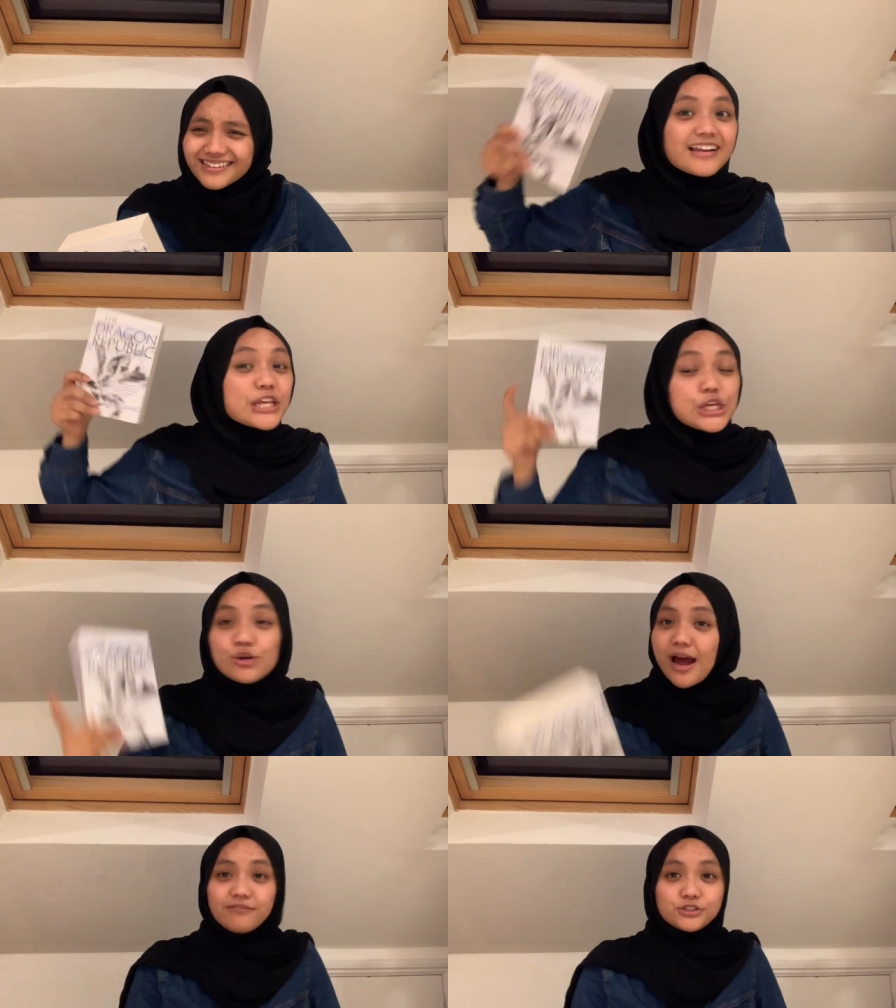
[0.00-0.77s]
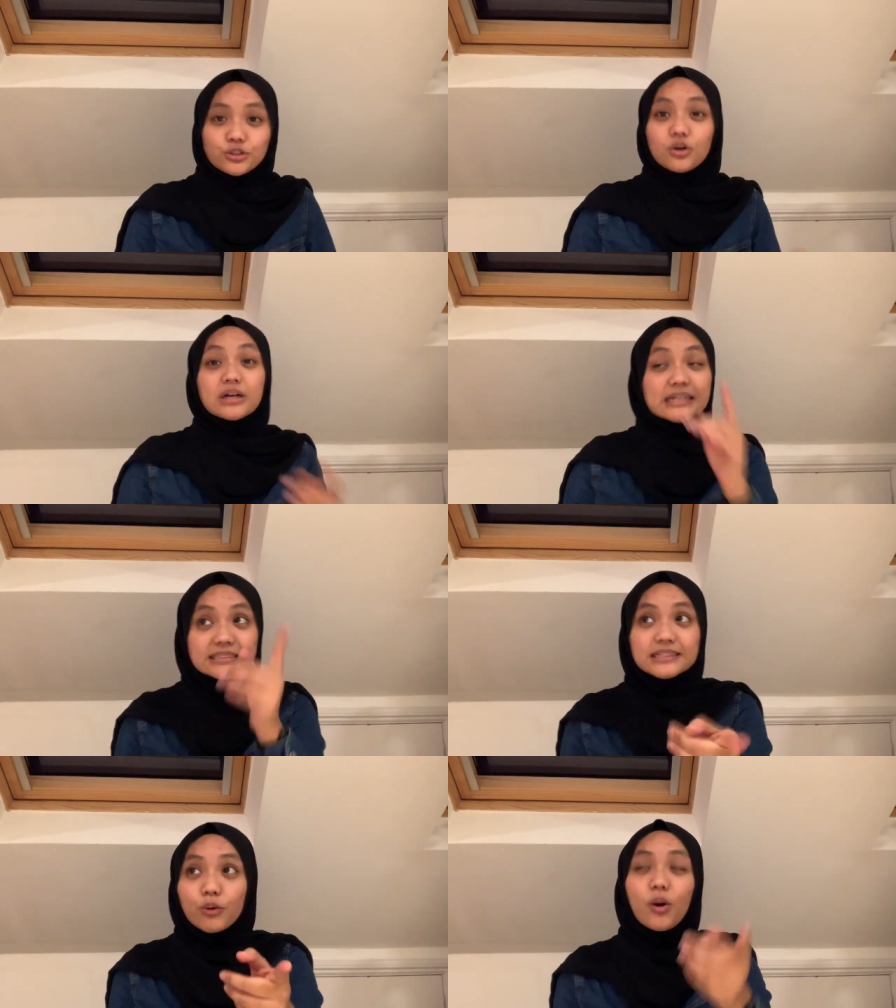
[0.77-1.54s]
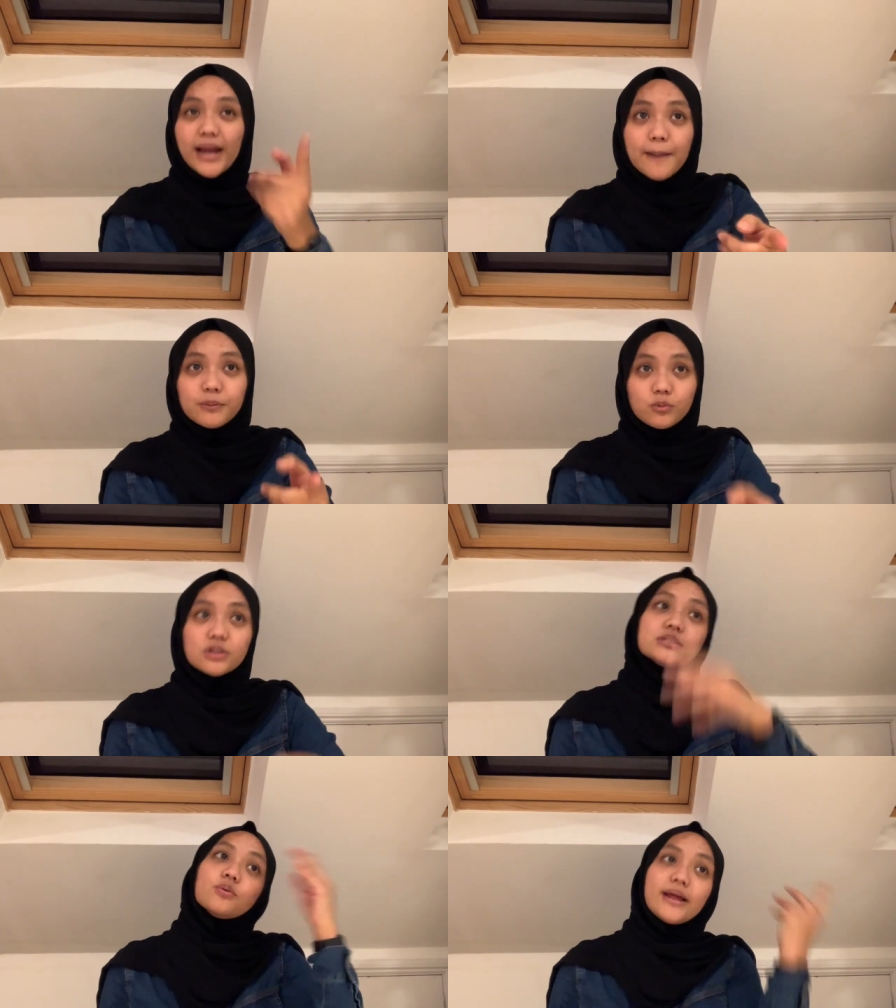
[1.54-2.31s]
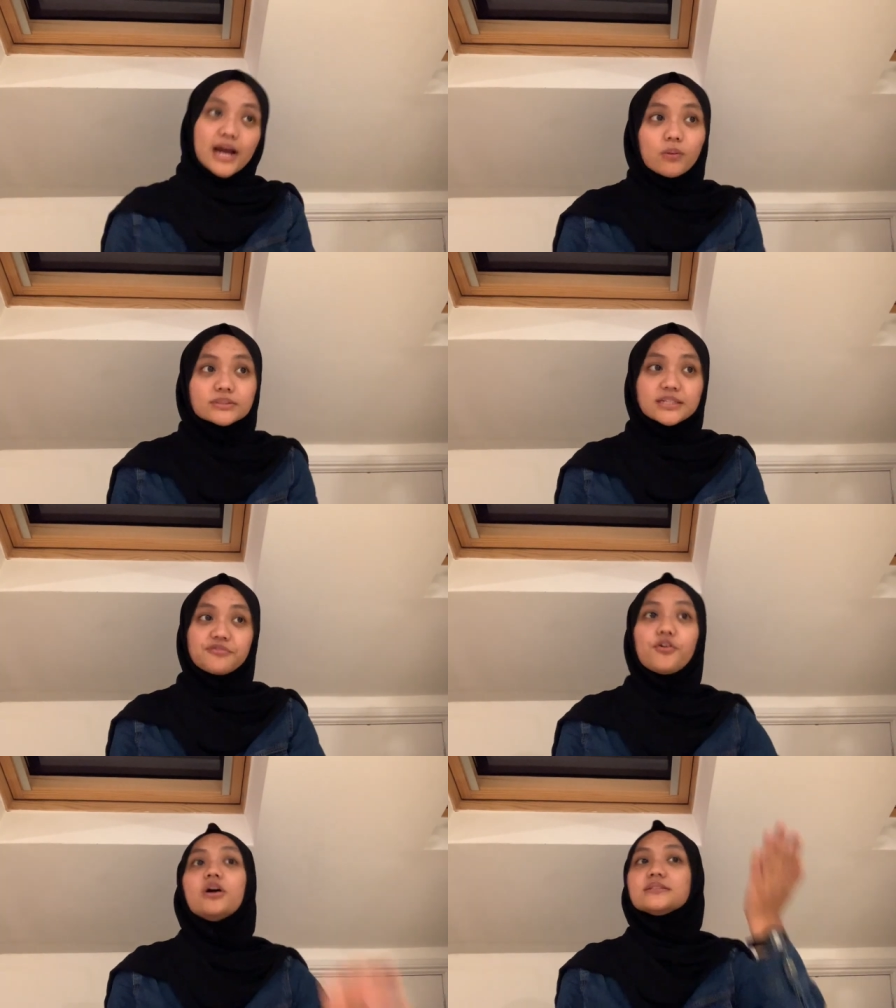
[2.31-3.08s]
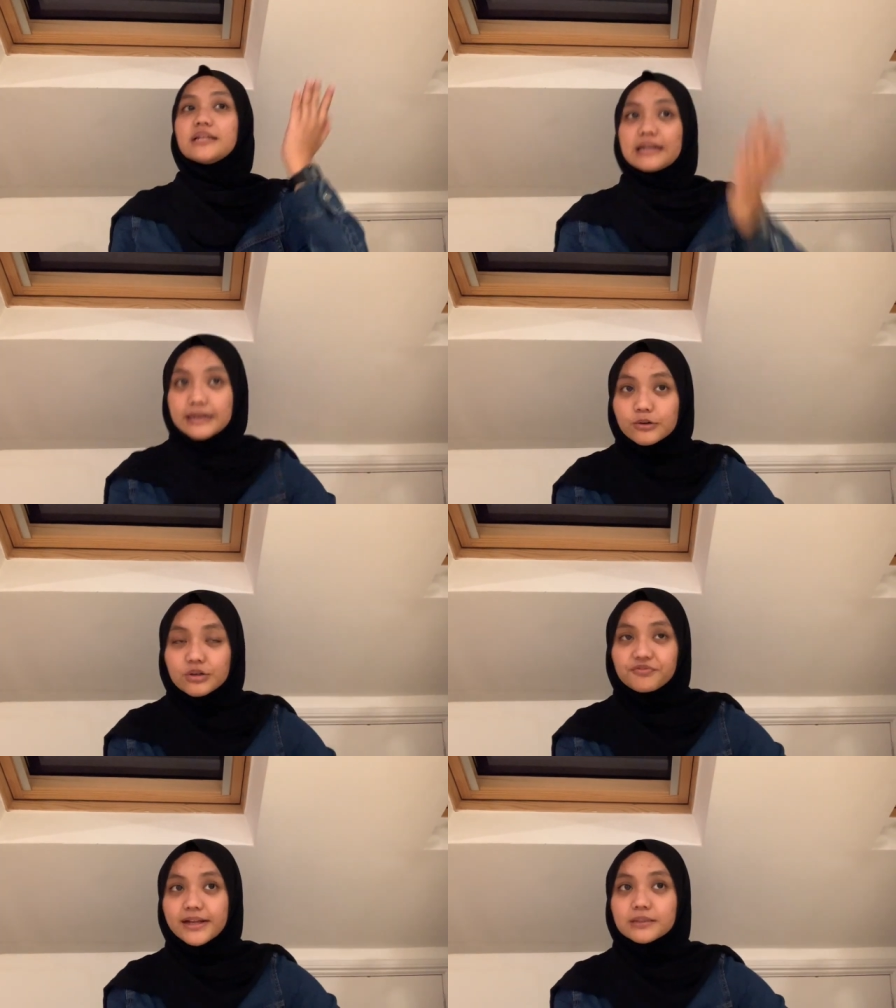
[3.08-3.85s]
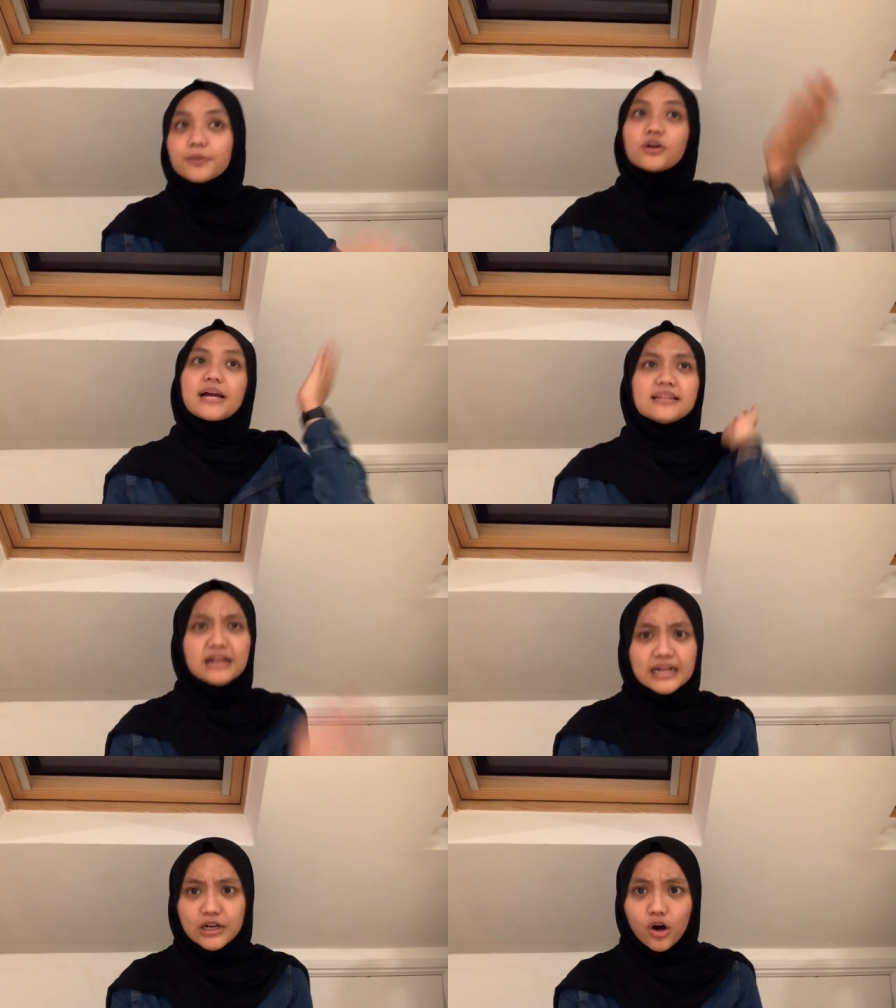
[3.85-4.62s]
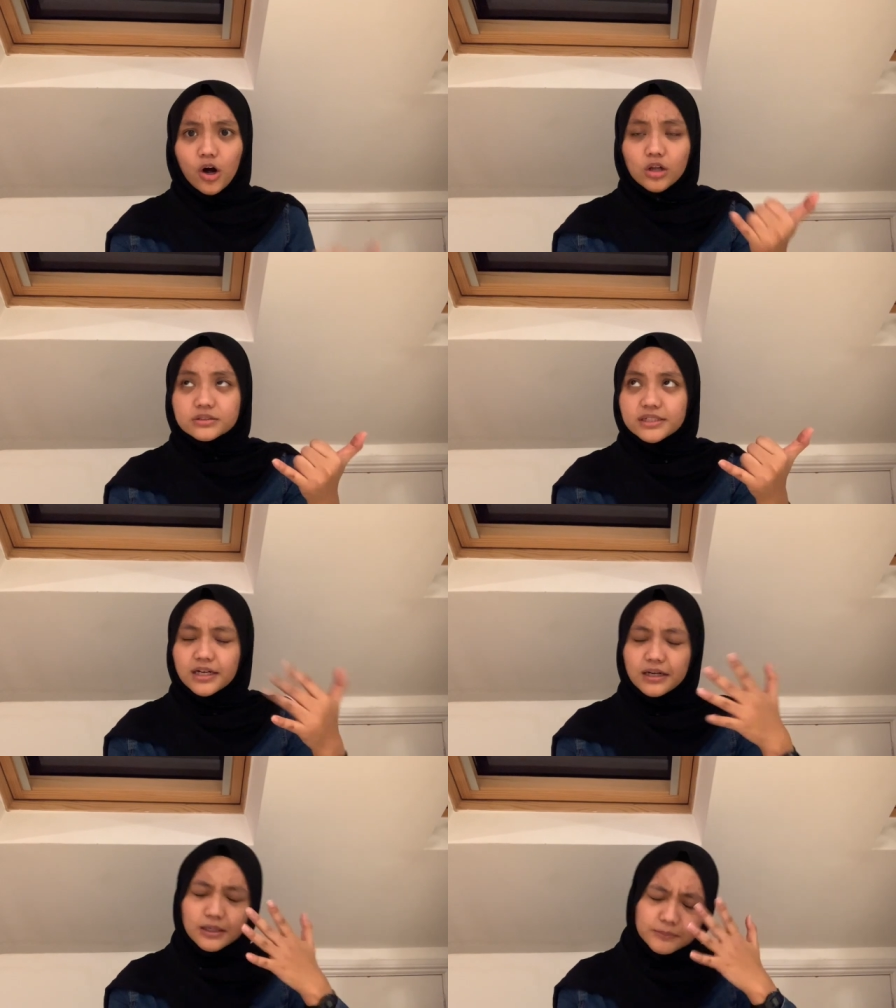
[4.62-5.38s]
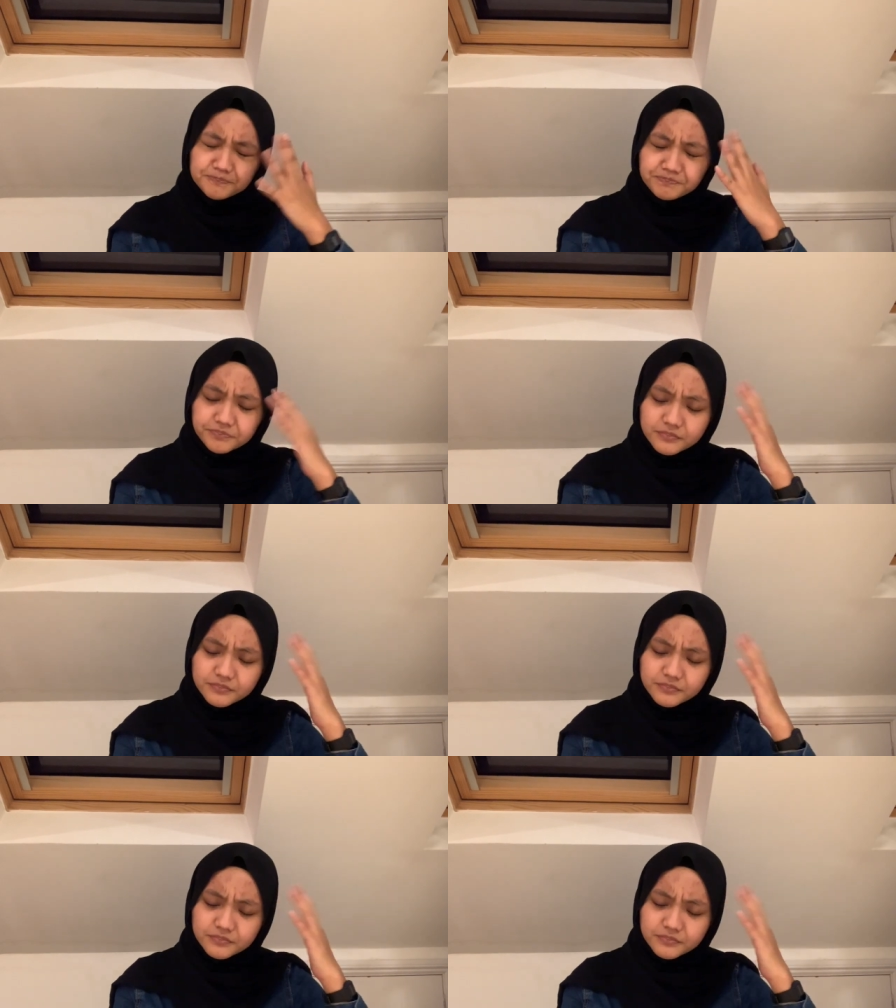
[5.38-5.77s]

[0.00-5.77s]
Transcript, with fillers: you have to know because like what happened was when i was at first and i couldn't find the book and then i called um